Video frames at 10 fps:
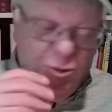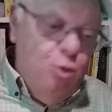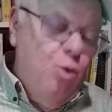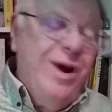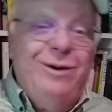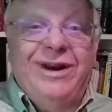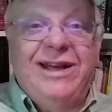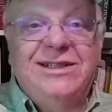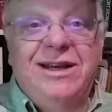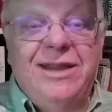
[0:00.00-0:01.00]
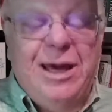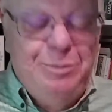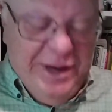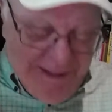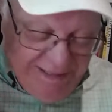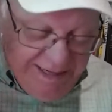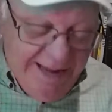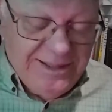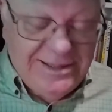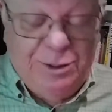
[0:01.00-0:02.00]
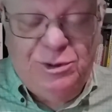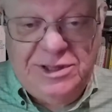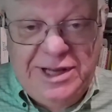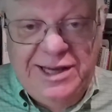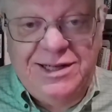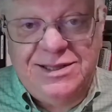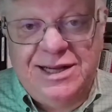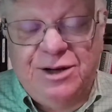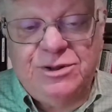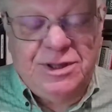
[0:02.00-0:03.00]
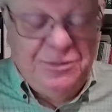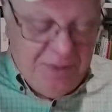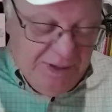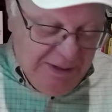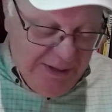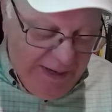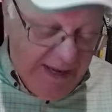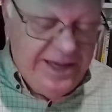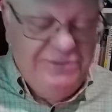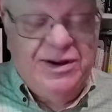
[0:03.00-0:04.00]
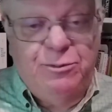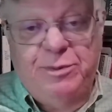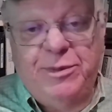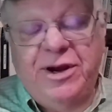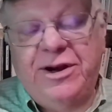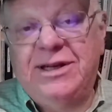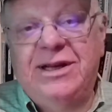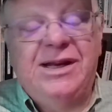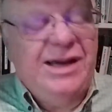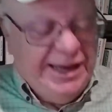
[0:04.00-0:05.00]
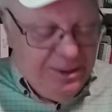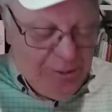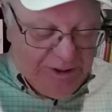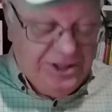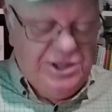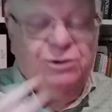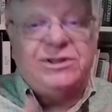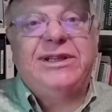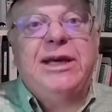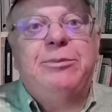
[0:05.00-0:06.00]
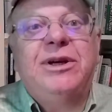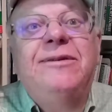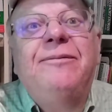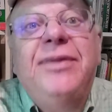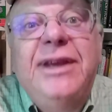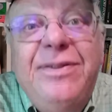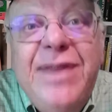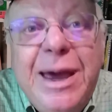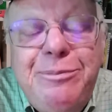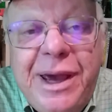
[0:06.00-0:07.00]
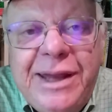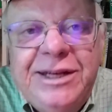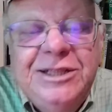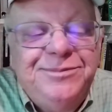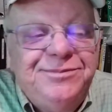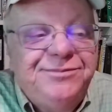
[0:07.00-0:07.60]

Why would I sell that bed? Yes, I would stay in this house if I remarried, and I would still sleep in that bed.